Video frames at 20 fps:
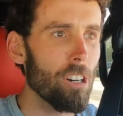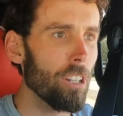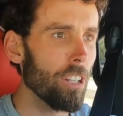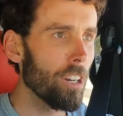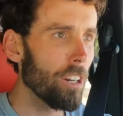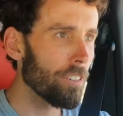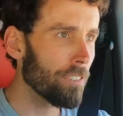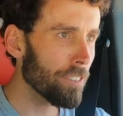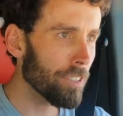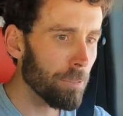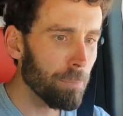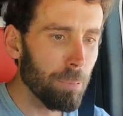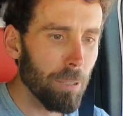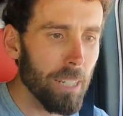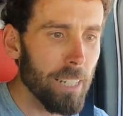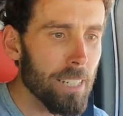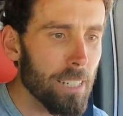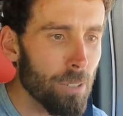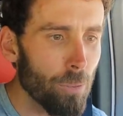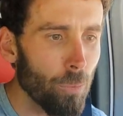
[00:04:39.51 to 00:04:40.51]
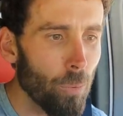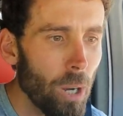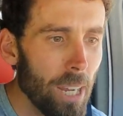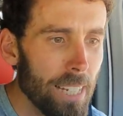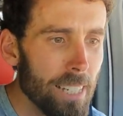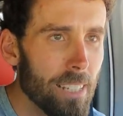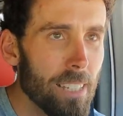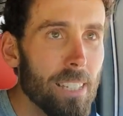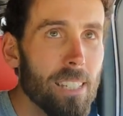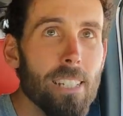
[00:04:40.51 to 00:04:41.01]
all over the place,
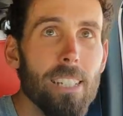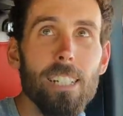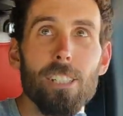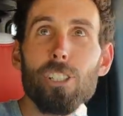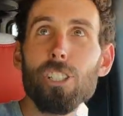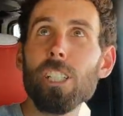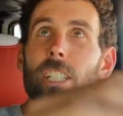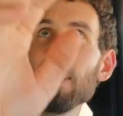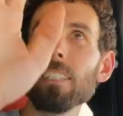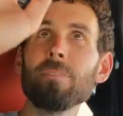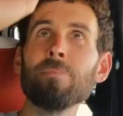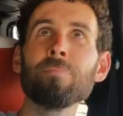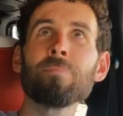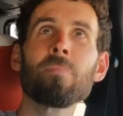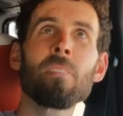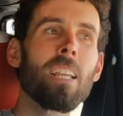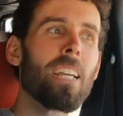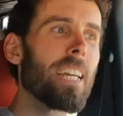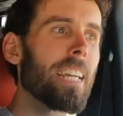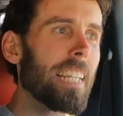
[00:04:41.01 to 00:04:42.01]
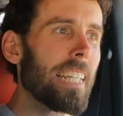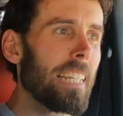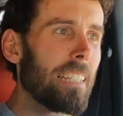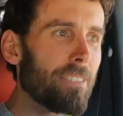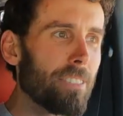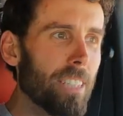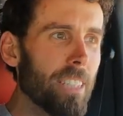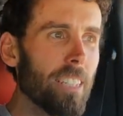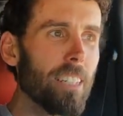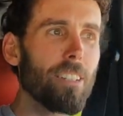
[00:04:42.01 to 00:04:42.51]
white stitching.
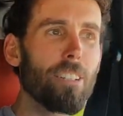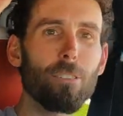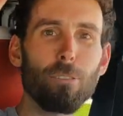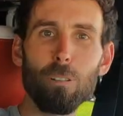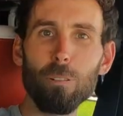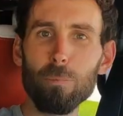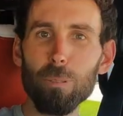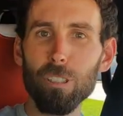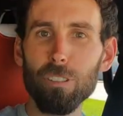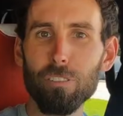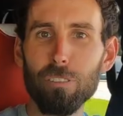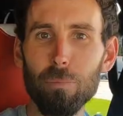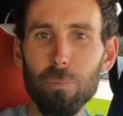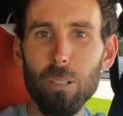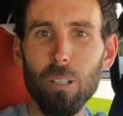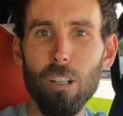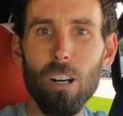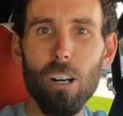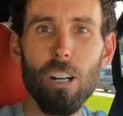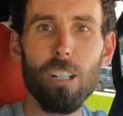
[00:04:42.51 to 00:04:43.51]
Even the removable